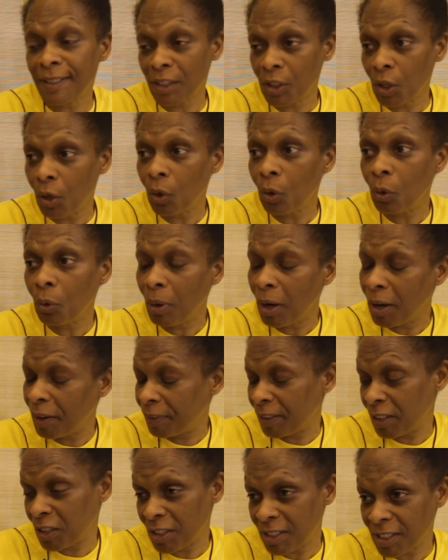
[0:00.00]
So
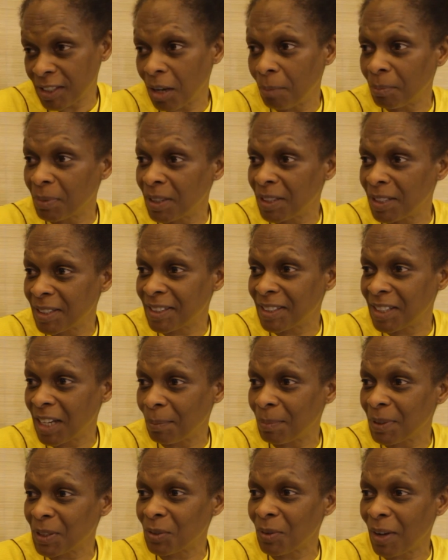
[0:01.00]
they just come to this
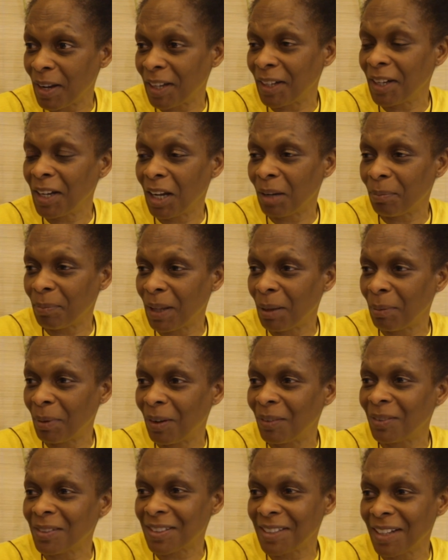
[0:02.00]
table so I can help them
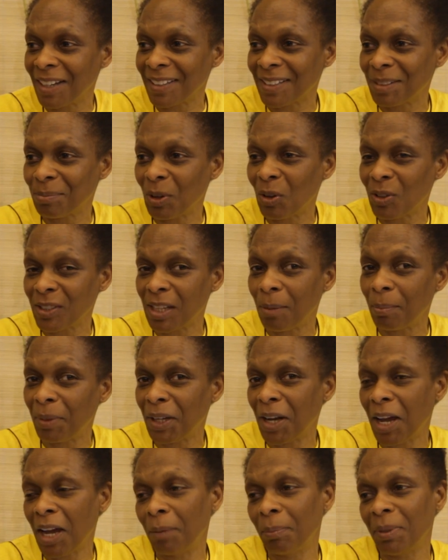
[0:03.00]
out, yes, because I'm
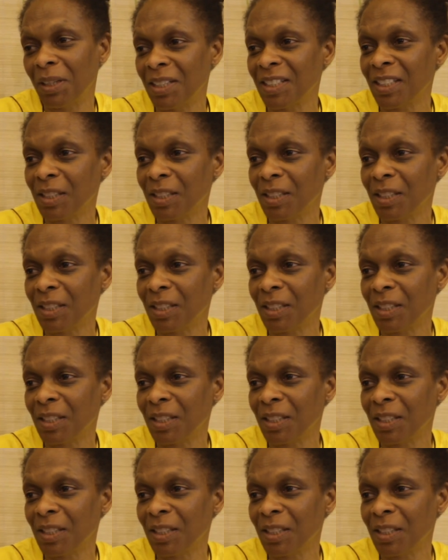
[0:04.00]
a diabetes